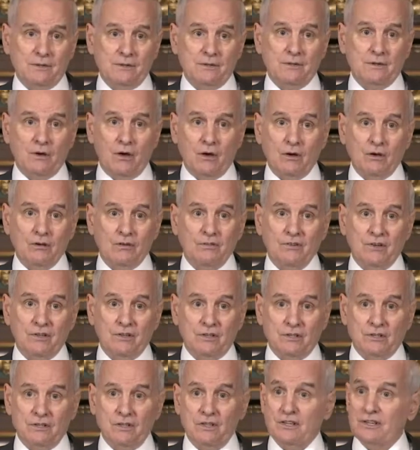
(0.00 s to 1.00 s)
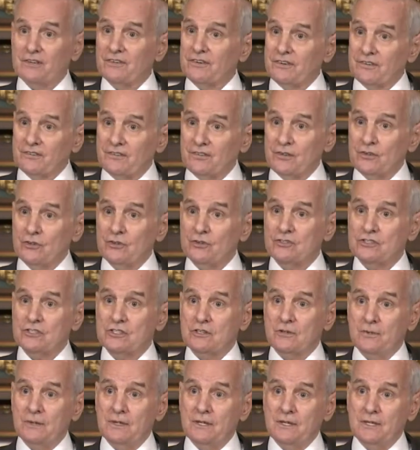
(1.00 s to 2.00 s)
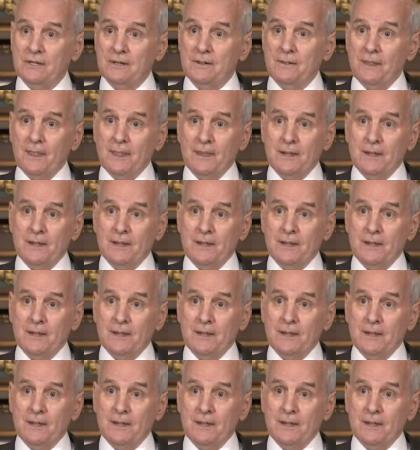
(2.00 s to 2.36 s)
all the different views to be